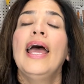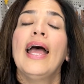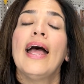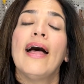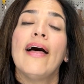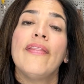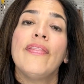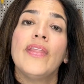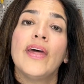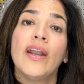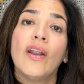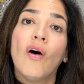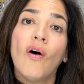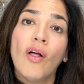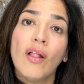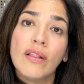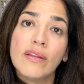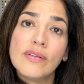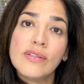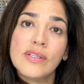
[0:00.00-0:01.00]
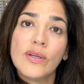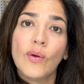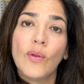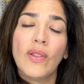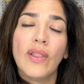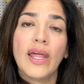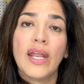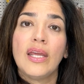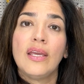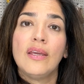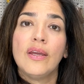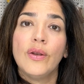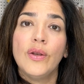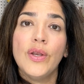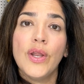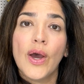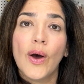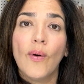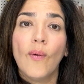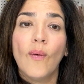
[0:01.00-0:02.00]
And then also letting you
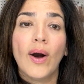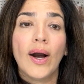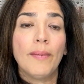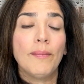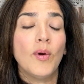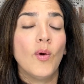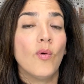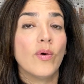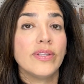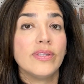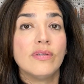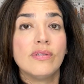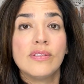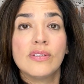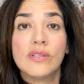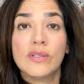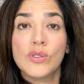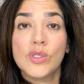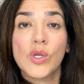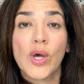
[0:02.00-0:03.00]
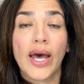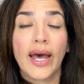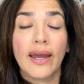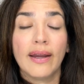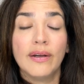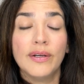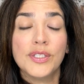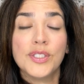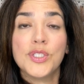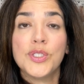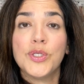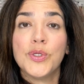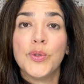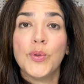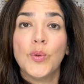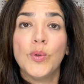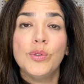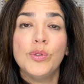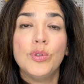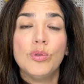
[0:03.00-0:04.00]
know, I'm going to start
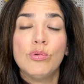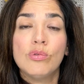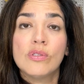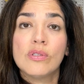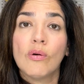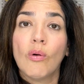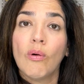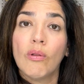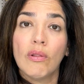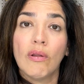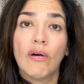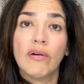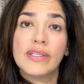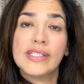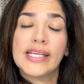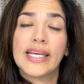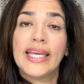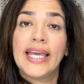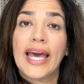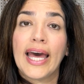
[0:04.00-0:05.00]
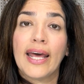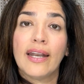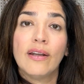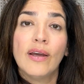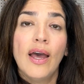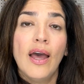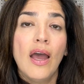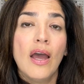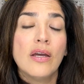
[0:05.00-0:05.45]
to do sew alongs again,